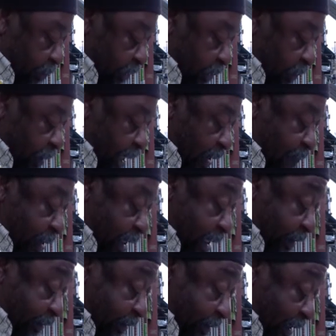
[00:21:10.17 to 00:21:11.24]
but while
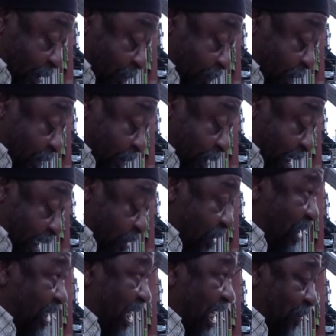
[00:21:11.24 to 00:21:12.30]
men slept, this
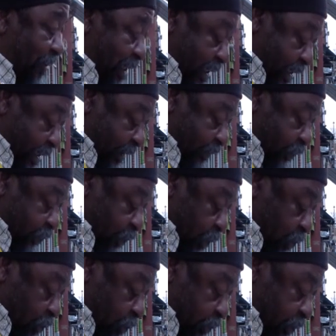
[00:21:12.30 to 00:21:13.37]
enemy came in and
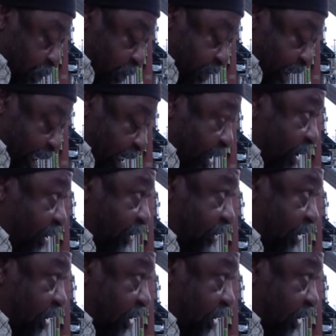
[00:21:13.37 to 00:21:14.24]
sowed tares